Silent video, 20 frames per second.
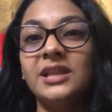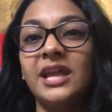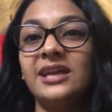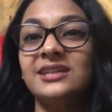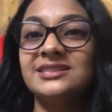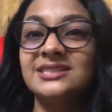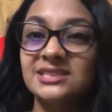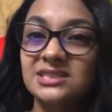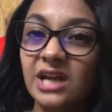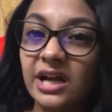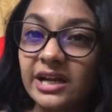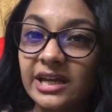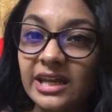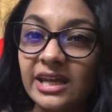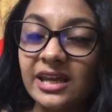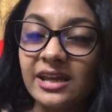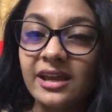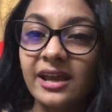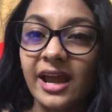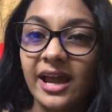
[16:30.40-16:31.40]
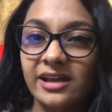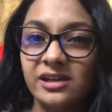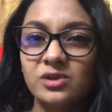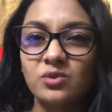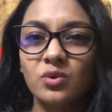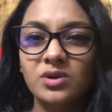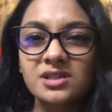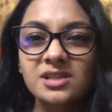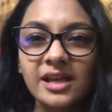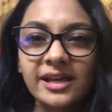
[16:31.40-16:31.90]
study, and it
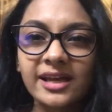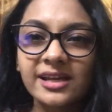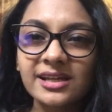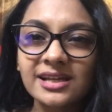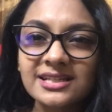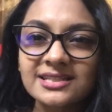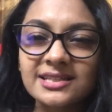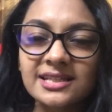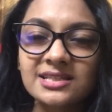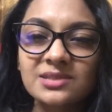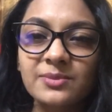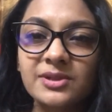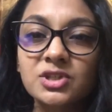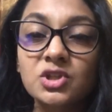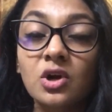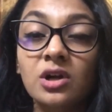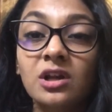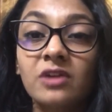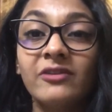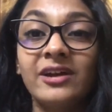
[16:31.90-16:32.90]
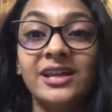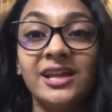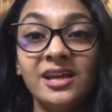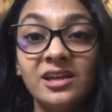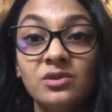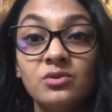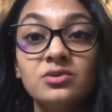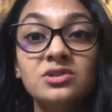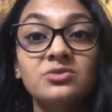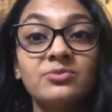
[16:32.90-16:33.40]
was like an assessment sort of, and I
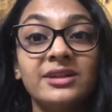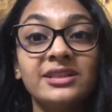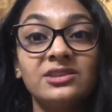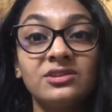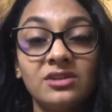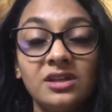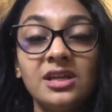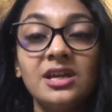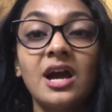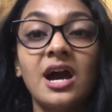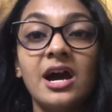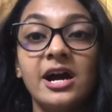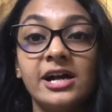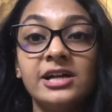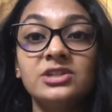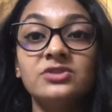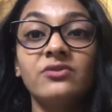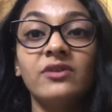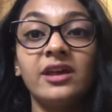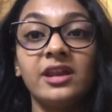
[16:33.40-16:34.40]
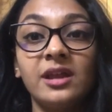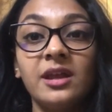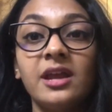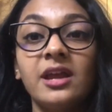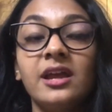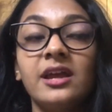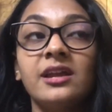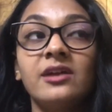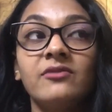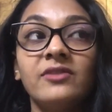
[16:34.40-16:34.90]
used my 3 hours
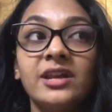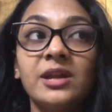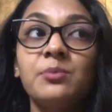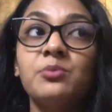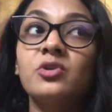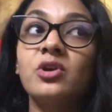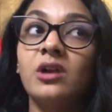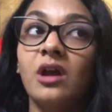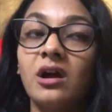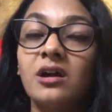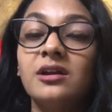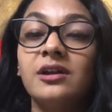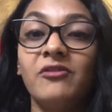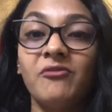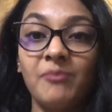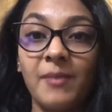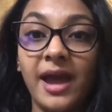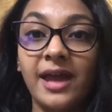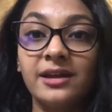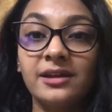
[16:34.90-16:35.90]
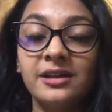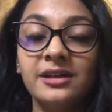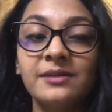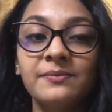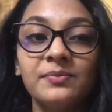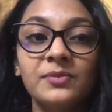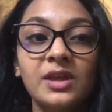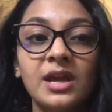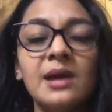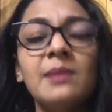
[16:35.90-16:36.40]
in a very productive manner,
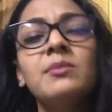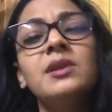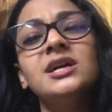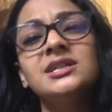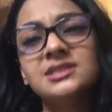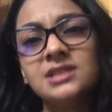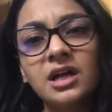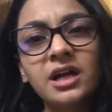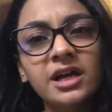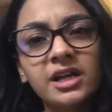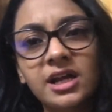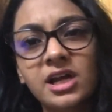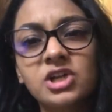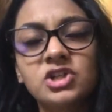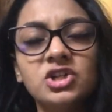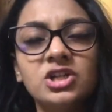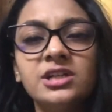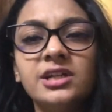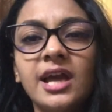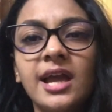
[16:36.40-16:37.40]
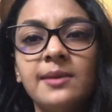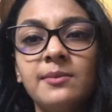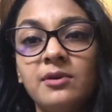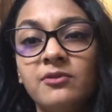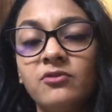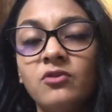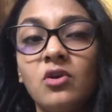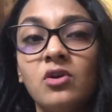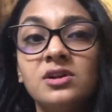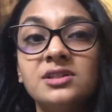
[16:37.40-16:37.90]
plus the correction time,
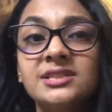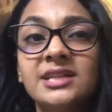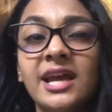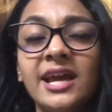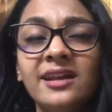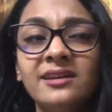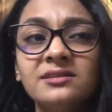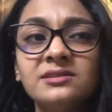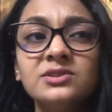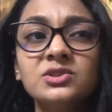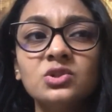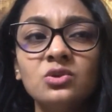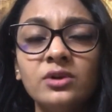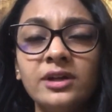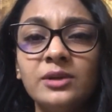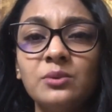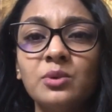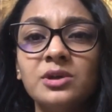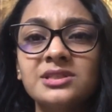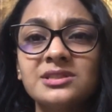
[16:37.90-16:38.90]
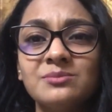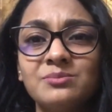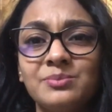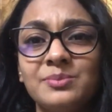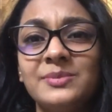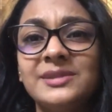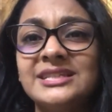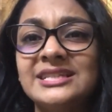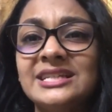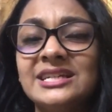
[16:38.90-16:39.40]
of course. And so it was
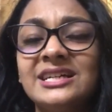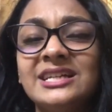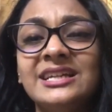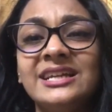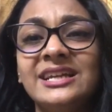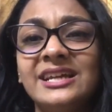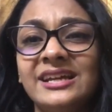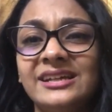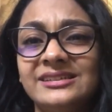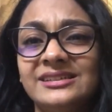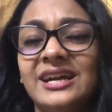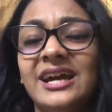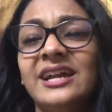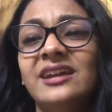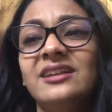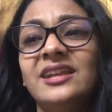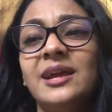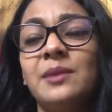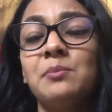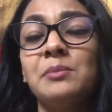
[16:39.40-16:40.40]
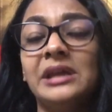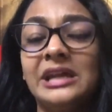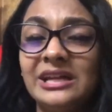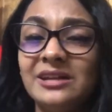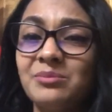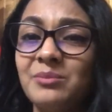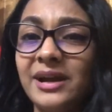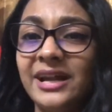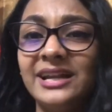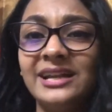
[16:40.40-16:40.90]
basically, it kind of like
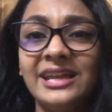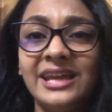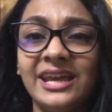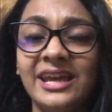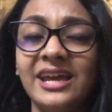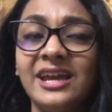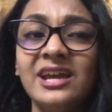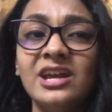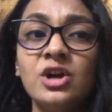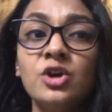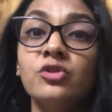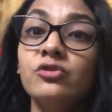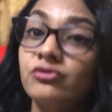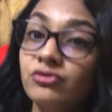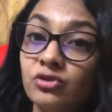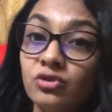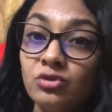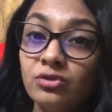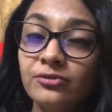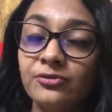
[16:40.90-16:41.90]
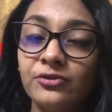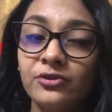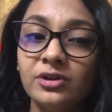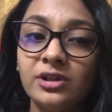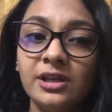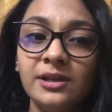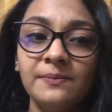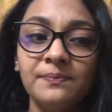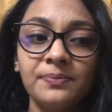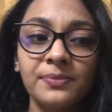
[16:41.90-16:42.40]
made my day fruitful,